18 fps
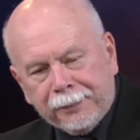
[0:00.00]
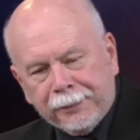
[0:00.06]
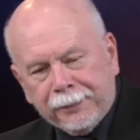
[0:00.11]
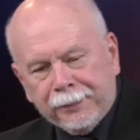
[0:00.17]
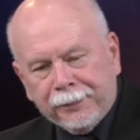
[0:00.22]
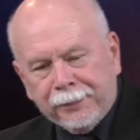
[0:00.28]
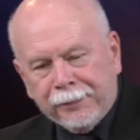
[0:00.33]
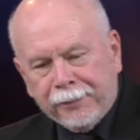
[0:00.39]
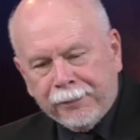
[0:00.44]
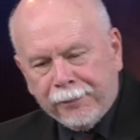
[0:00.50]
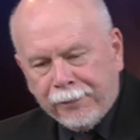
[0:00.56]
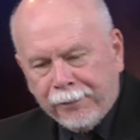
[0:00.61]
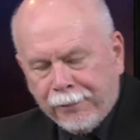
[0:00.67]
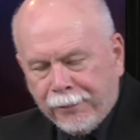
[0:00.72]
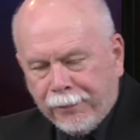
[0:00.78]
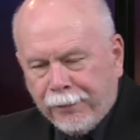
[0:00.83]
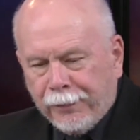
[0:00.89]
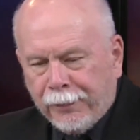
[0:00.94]

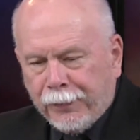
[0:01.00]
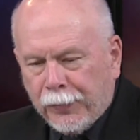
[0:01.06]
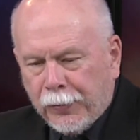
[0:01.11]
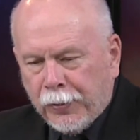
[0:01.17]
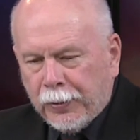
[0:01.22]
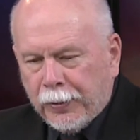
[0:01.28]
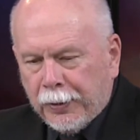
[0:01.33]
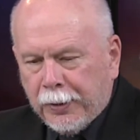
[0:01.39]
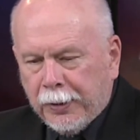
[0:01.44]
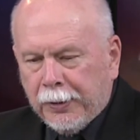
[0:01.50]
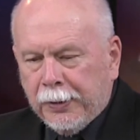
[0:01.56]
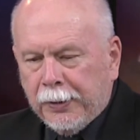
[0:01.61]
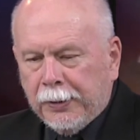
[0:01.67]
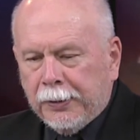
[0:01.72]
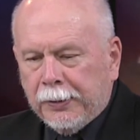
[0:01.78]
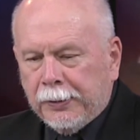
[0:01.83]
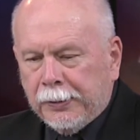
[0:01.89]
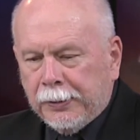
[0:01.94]

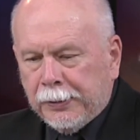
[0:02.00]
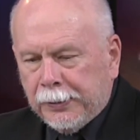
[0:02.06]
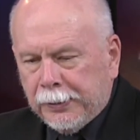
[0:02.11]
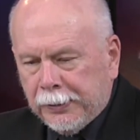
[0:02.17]
(no one is talking)